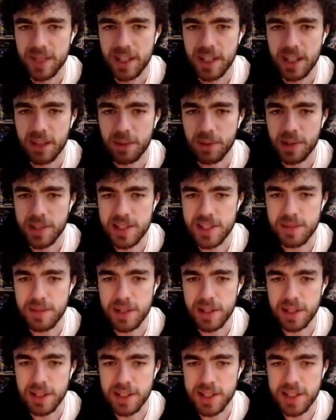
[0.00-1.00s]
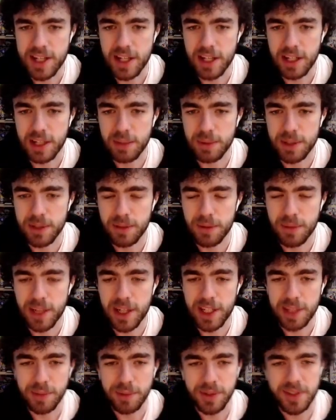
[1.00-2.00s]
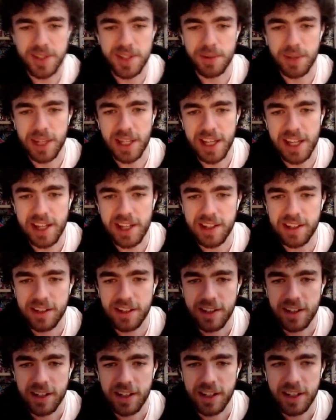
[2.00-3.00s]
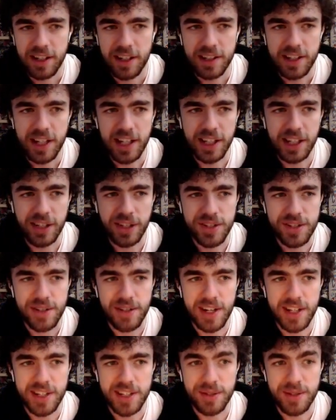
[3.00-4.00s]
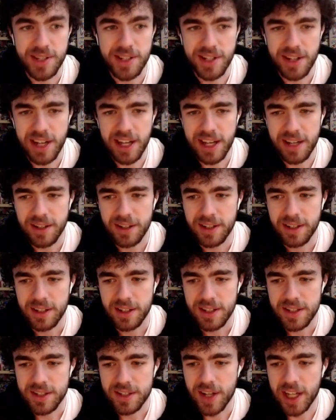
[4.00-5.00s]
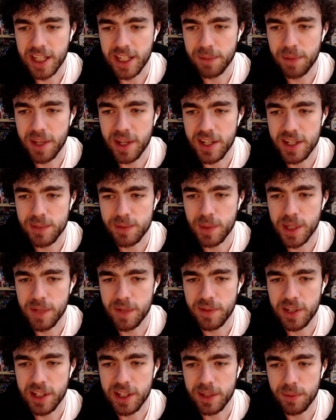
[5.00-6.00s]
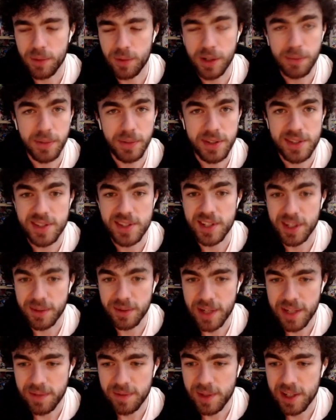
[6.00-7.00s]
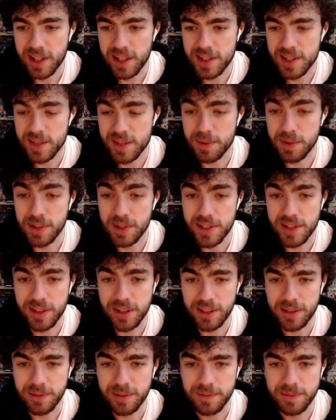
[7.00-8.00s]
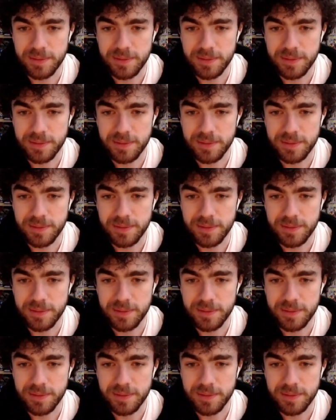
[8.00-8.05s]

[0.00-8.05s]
We're going to summon another TENYI with the remaining monster we had. Then go straight into a Taia. Taia can banish one of our worm monsters in graveyard to spawn a token.